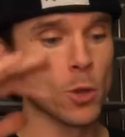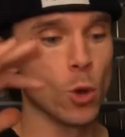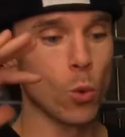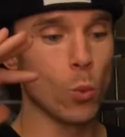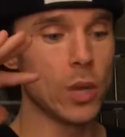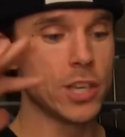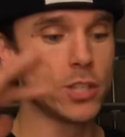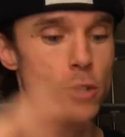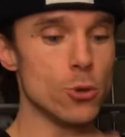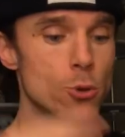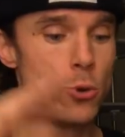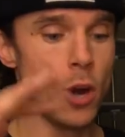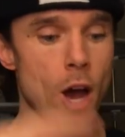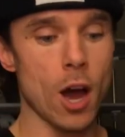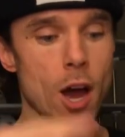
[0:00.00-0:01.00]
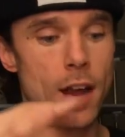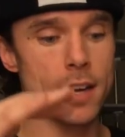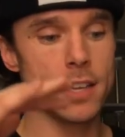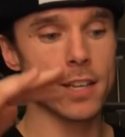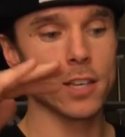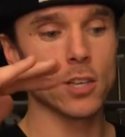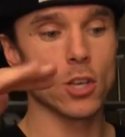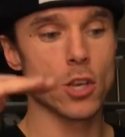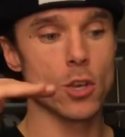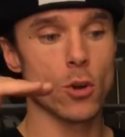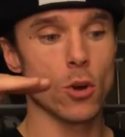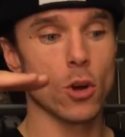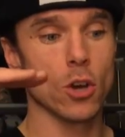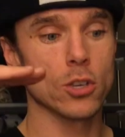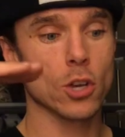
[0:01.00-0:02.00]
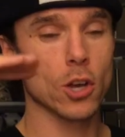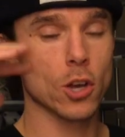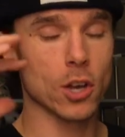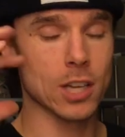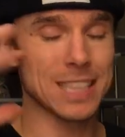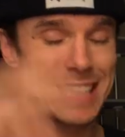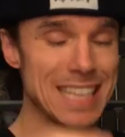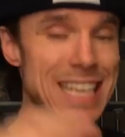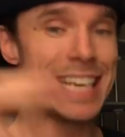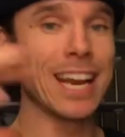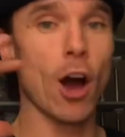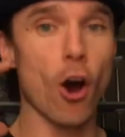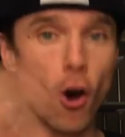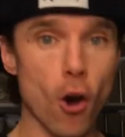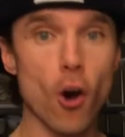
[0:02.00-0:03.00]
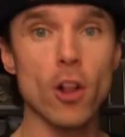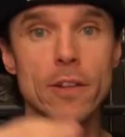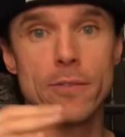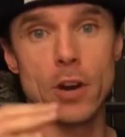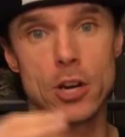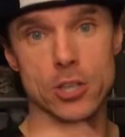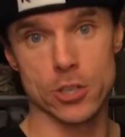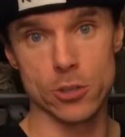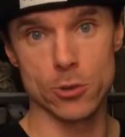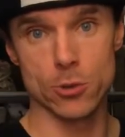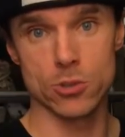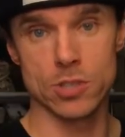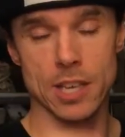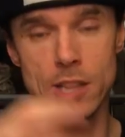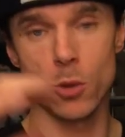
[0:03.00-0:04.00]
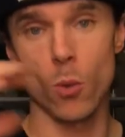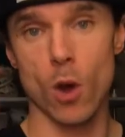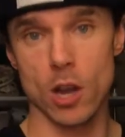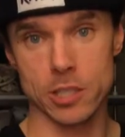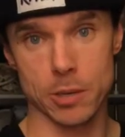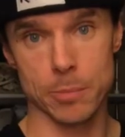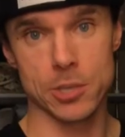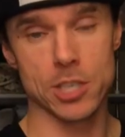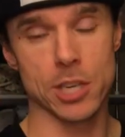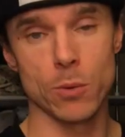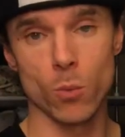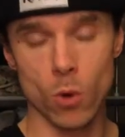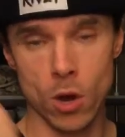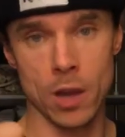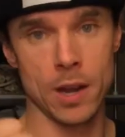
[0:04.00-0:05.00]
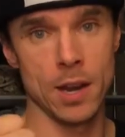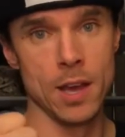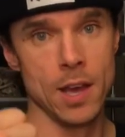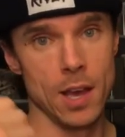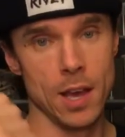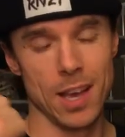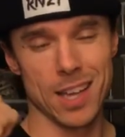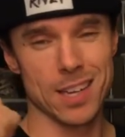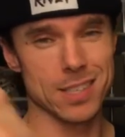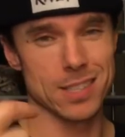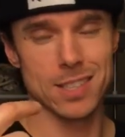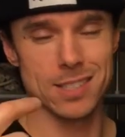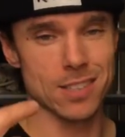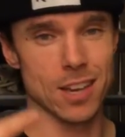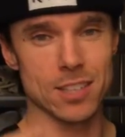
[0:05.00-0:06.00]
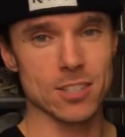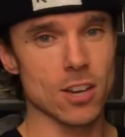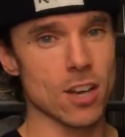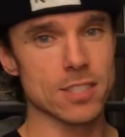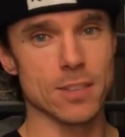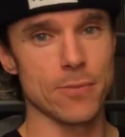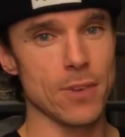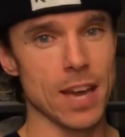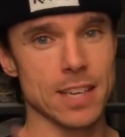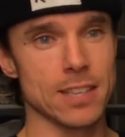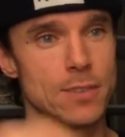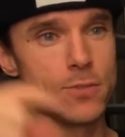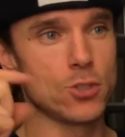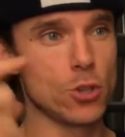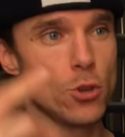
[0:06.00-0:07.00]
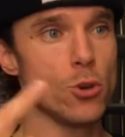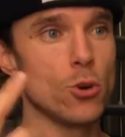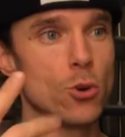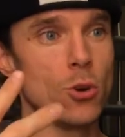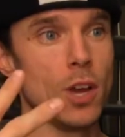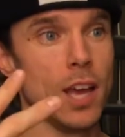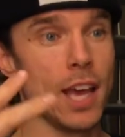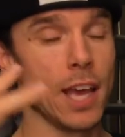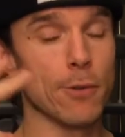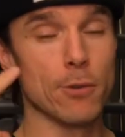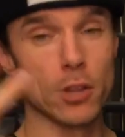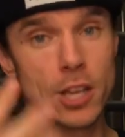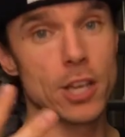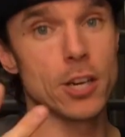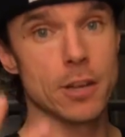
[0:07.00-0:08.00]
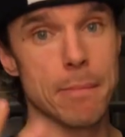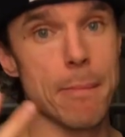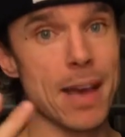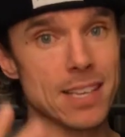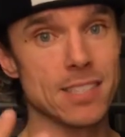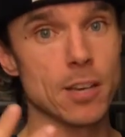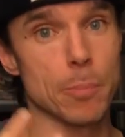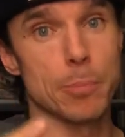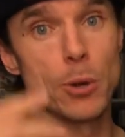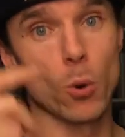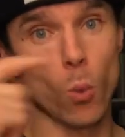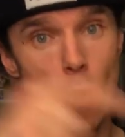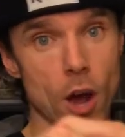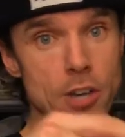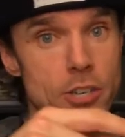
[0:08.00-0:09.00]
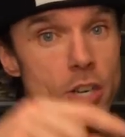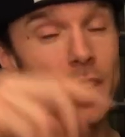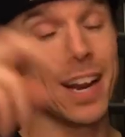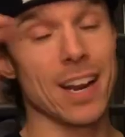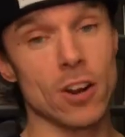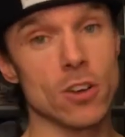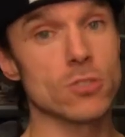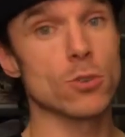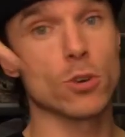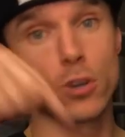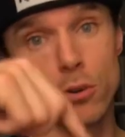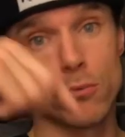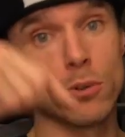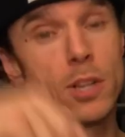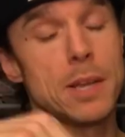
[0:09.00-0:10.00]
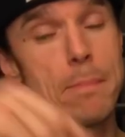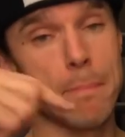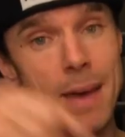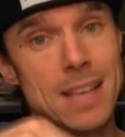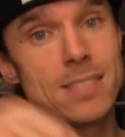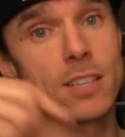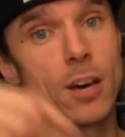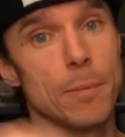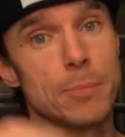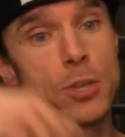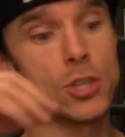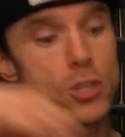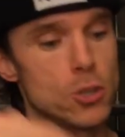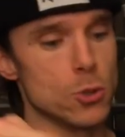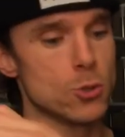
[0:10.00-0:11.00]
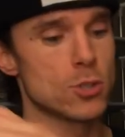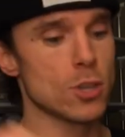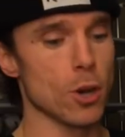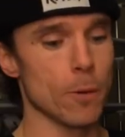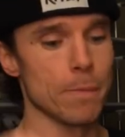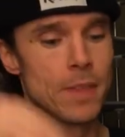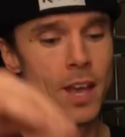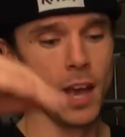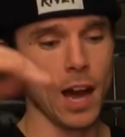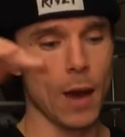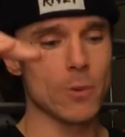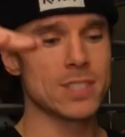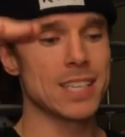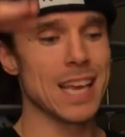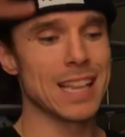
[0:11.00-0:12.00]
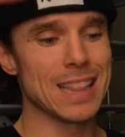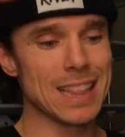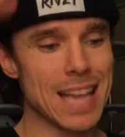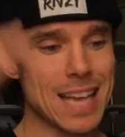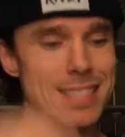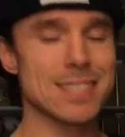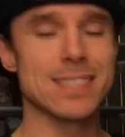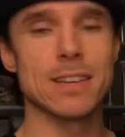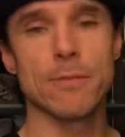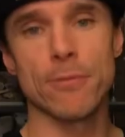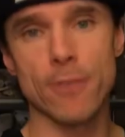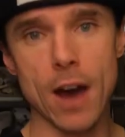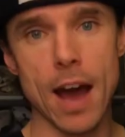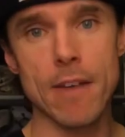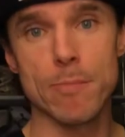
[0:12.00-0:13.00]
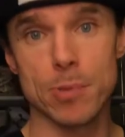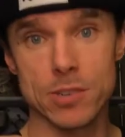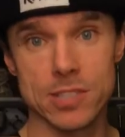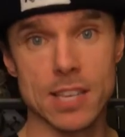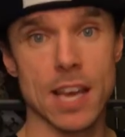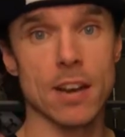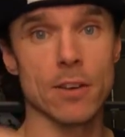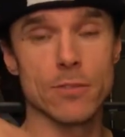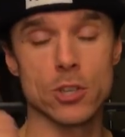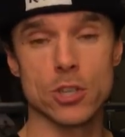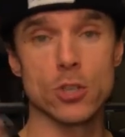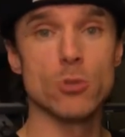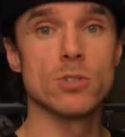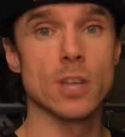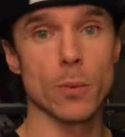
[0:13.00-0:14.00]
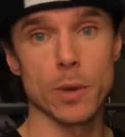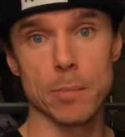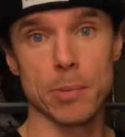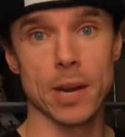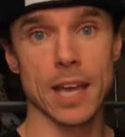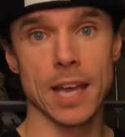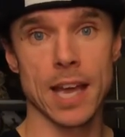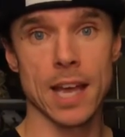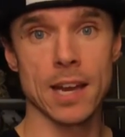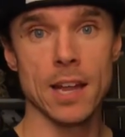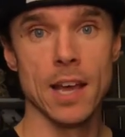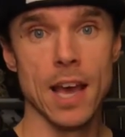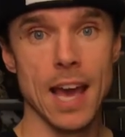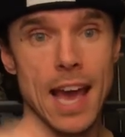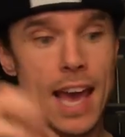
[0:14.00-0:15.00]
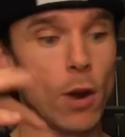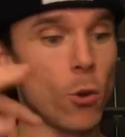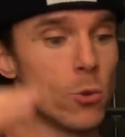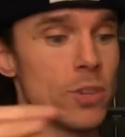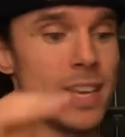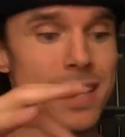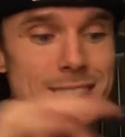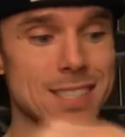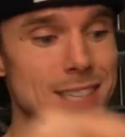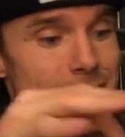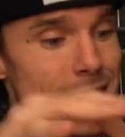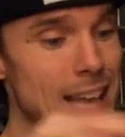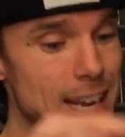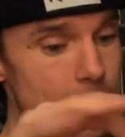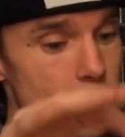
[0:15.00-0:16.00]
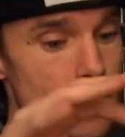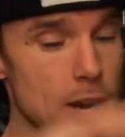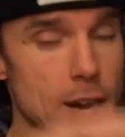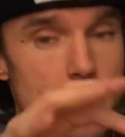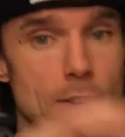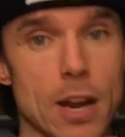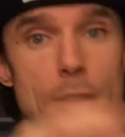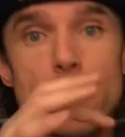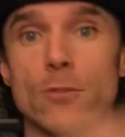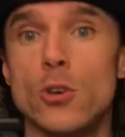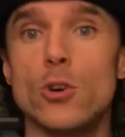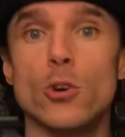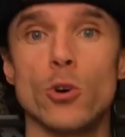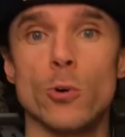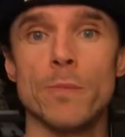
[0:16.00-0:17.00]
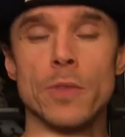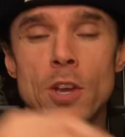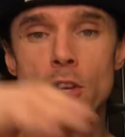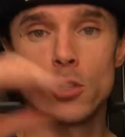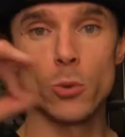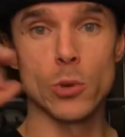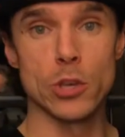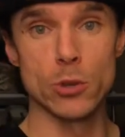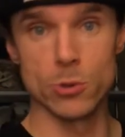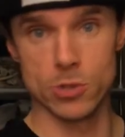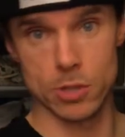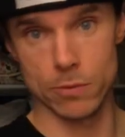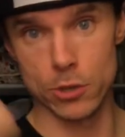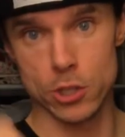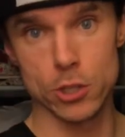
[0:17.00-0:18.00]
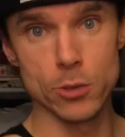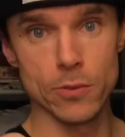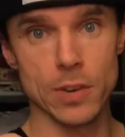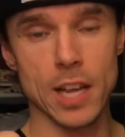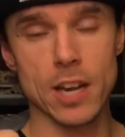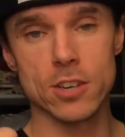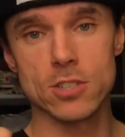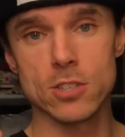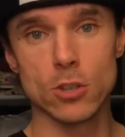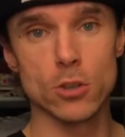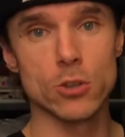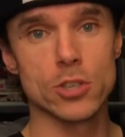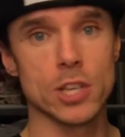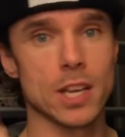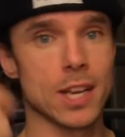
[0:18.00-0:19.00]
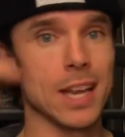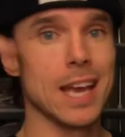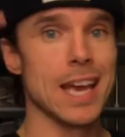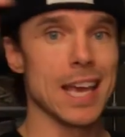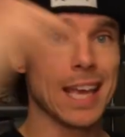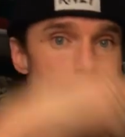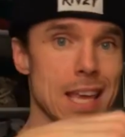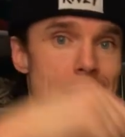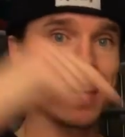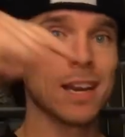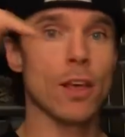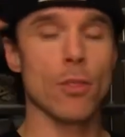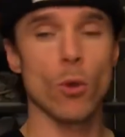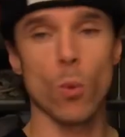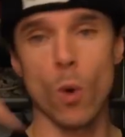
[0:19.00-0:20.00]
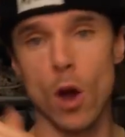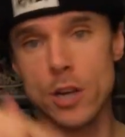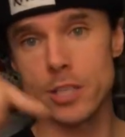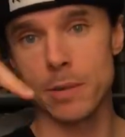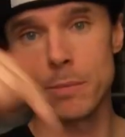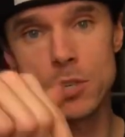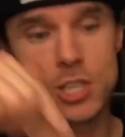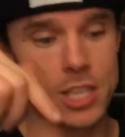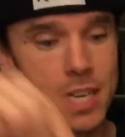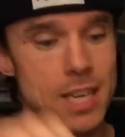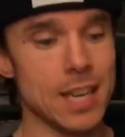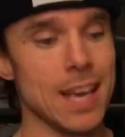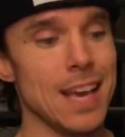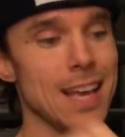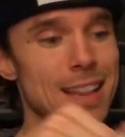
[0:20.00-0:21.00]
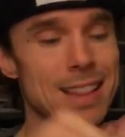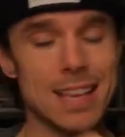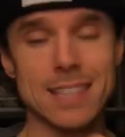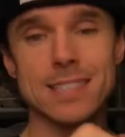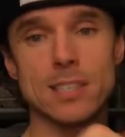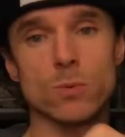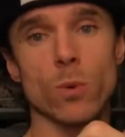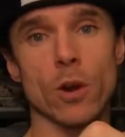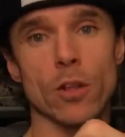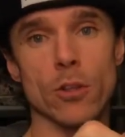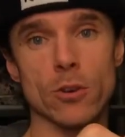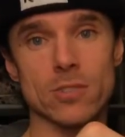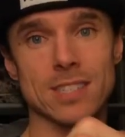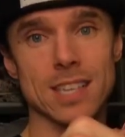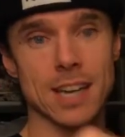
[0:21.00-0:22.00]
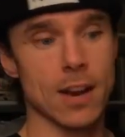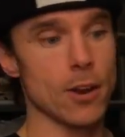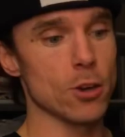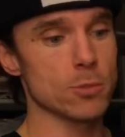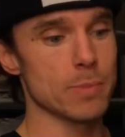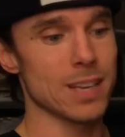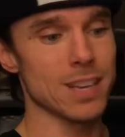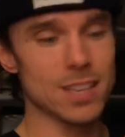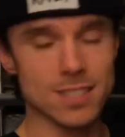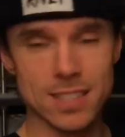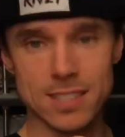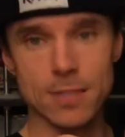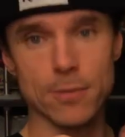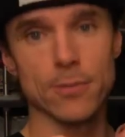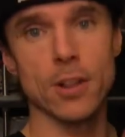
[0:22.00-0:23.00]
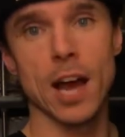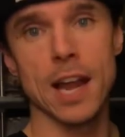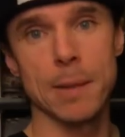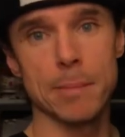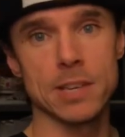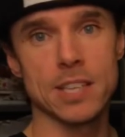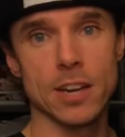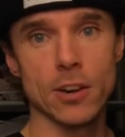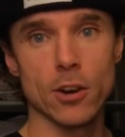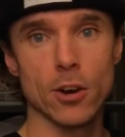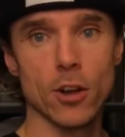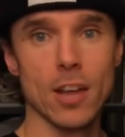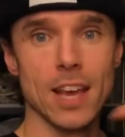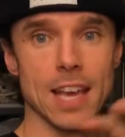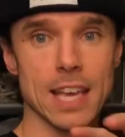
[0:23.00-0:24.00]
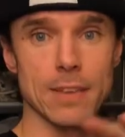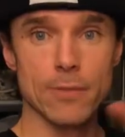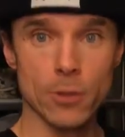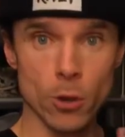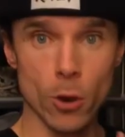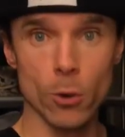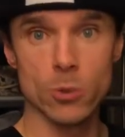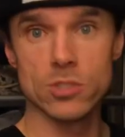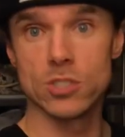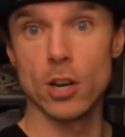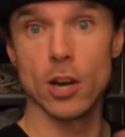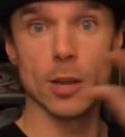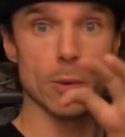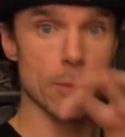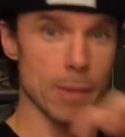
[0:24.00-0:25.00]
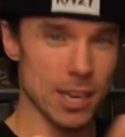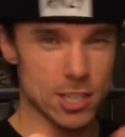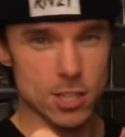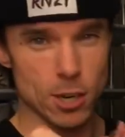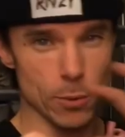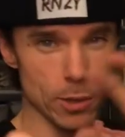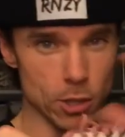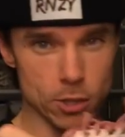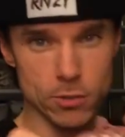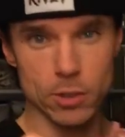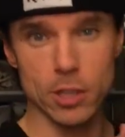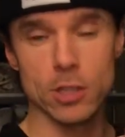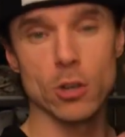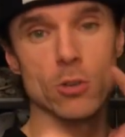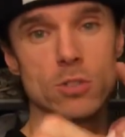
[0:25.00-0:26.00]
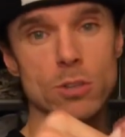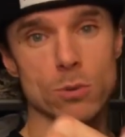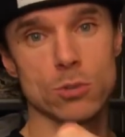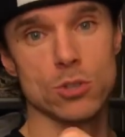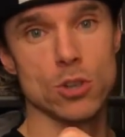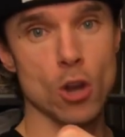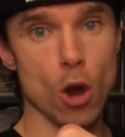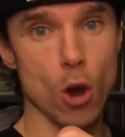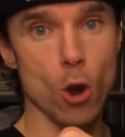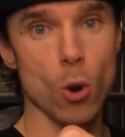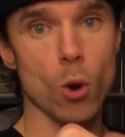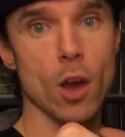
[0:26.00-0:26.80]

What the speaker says: We do not clean all of our shoes in the washing machine. One, it's not as cost effective. 2, it really could mess up your washer, and it also could really mess up the shoes. So I would say less than 5% of the shoes that we bring in, and only a select very few, do we use the Reshoevn8r solution in the washing machine. This is one of those scenarios. Because it's the Flyknit material, even though it was dirty, we made sure we looked really close. There was no